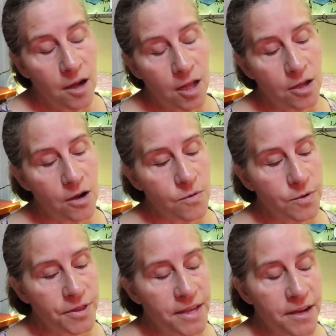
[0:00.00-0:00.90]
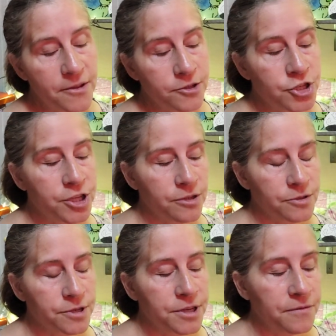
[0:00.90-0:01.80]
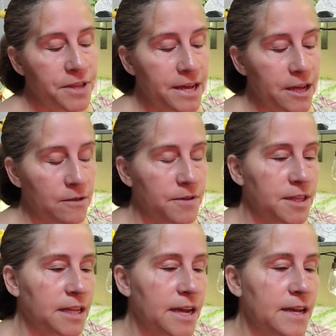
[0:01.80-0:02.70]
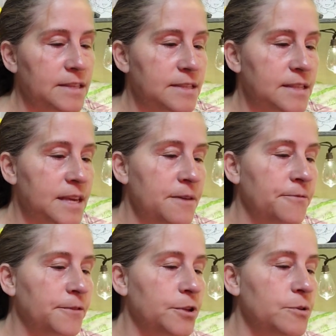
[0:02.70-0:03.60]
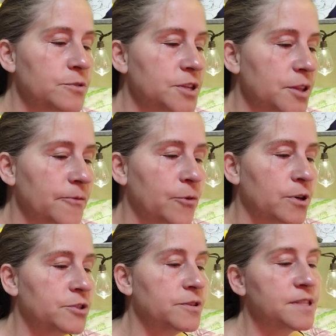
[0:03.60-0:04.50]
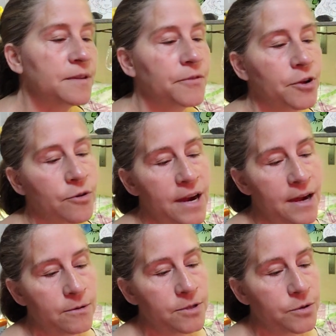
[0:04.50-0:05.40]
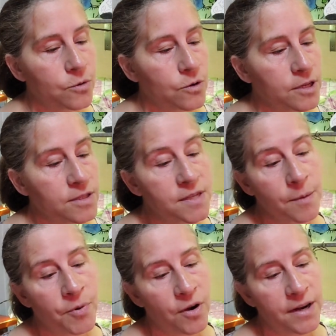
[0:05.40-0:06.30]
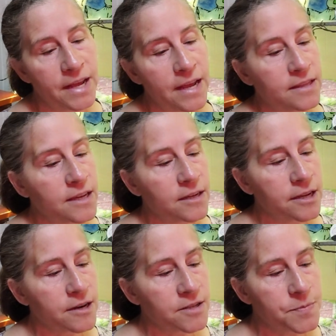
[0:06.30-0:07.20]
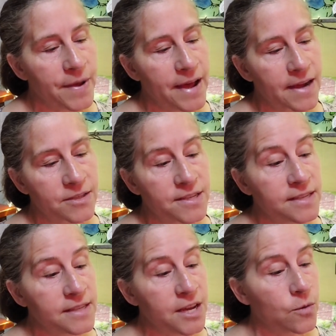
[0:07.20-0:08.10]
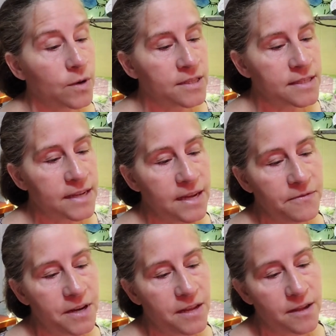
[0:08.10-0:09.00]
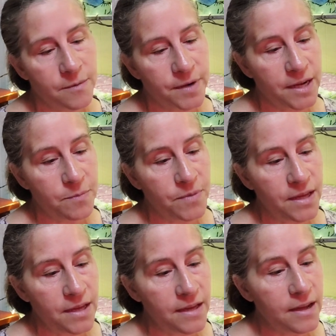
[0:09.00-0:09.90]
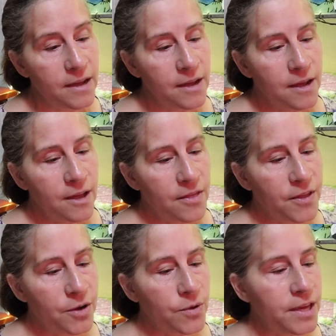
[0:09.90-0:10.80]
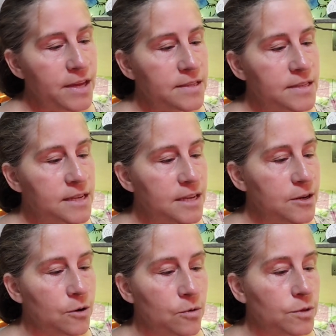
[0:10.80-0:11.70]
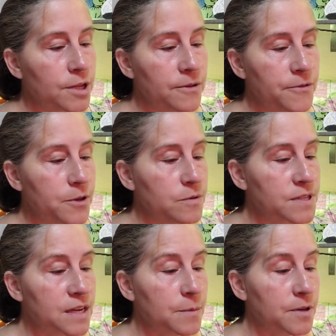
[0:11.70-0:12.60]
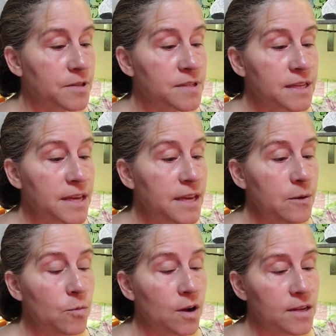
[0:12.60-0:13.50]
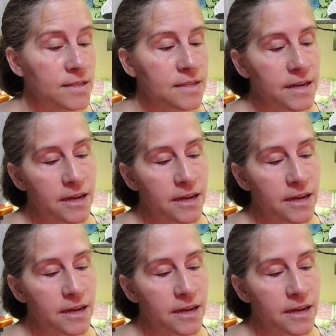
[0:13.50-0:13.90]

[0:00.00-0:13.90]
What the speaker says: Along with the other children of the elven lands, he flew to the fortress of the Crowned Horns upon Ankeldar's back to seek what safety there might be. Though he had seen only a few summers, he was an